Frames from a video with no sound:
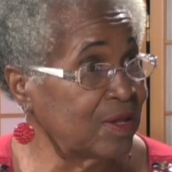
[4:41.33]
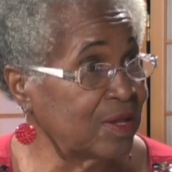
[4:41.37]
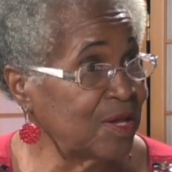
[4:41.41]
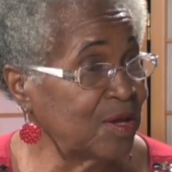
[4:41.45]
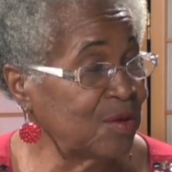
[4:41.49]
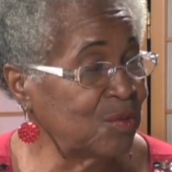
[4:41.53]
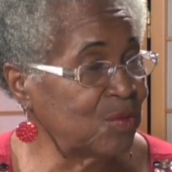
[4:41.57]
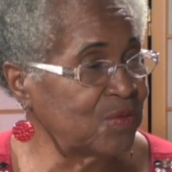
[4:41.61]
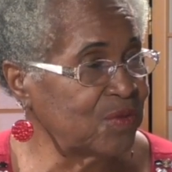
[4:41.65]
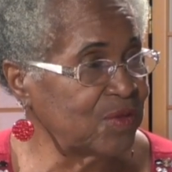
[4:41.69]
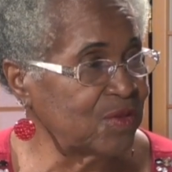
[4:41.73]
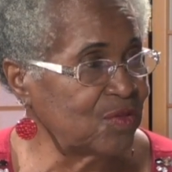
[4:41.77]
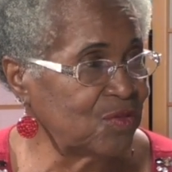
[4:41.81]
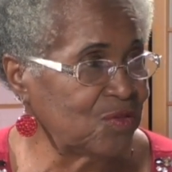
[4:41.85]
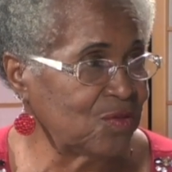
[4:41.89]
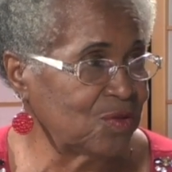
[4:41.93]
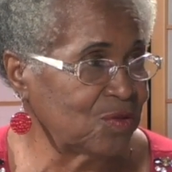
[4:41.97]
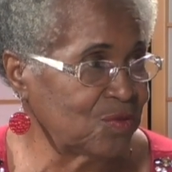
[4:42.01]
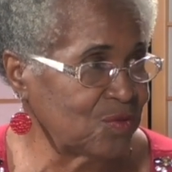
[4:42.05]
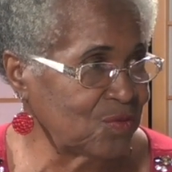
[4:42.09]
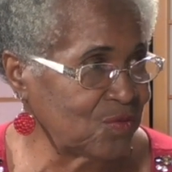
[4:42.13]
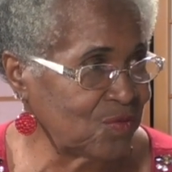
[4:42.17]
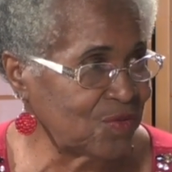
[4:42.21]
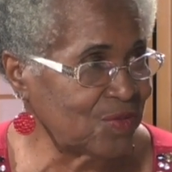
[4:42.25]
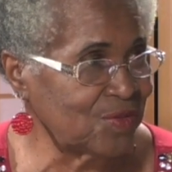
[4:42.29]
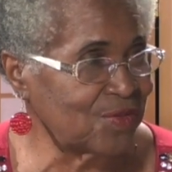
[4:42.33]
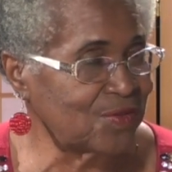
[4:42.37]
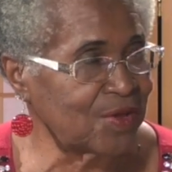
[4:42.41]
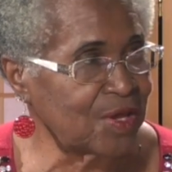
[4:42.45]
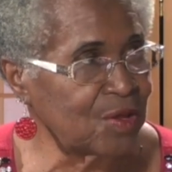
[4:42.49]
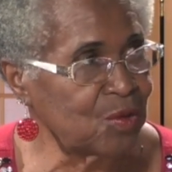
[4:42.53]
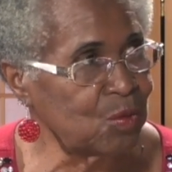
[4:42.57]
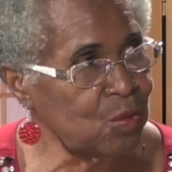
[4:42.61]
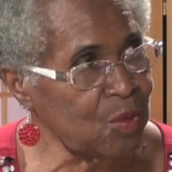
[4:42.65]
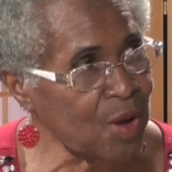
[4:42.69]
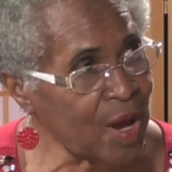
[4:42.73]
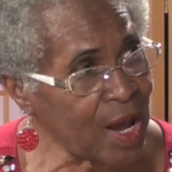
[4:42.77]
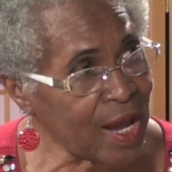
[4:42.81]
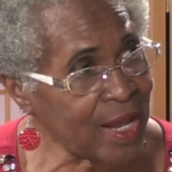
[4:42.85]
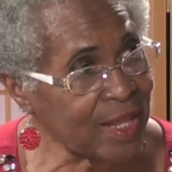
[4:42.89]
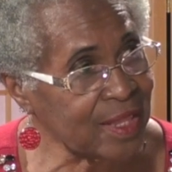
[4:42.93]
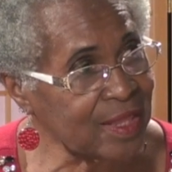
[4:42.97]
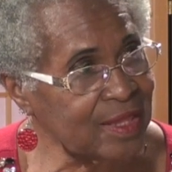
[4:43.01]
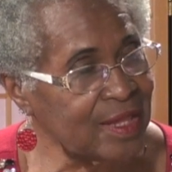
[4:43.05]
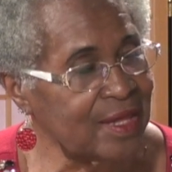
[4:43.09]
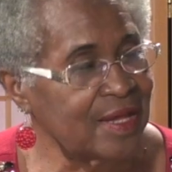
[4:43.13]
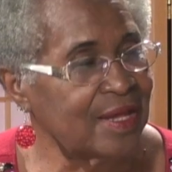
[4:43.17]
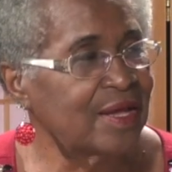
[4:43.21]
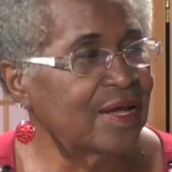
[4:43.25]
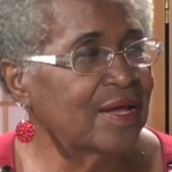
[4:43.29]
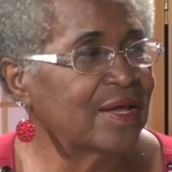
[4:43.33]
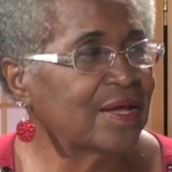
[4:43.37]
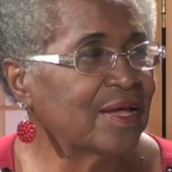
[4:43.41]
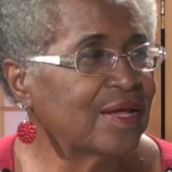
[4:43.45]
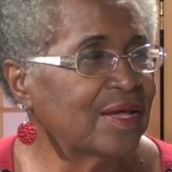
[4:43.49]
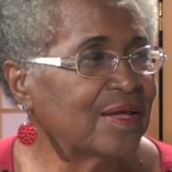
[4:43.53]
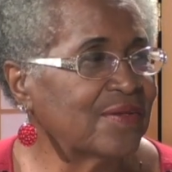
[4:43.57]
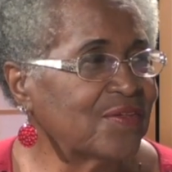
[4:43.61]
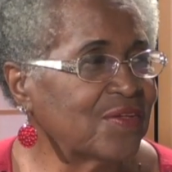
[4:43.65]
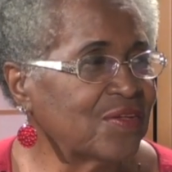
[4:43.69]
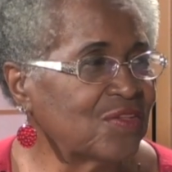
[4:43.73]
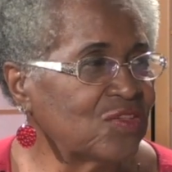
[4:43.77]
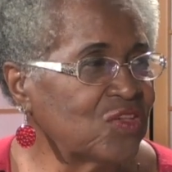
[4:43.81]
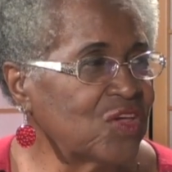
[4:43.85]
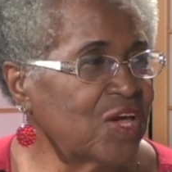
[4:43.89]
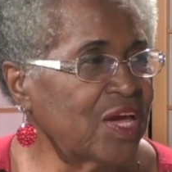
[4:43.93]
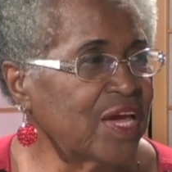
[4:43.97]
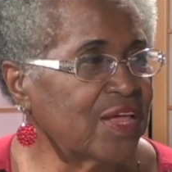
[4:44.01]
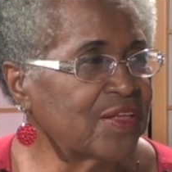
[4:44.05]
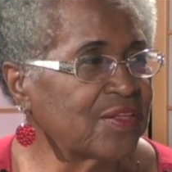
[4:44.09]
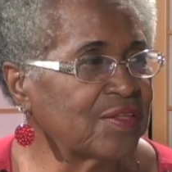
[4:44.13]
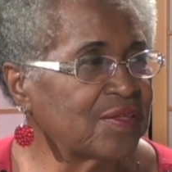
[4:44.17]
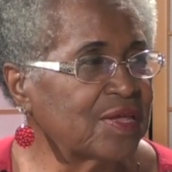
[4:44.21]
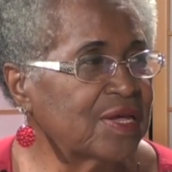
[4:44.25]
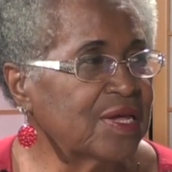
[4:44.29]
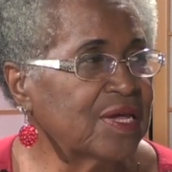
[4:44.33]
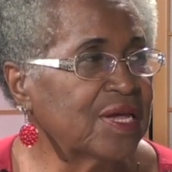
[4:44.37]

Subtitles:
It was in June. She said, what? I said, yes.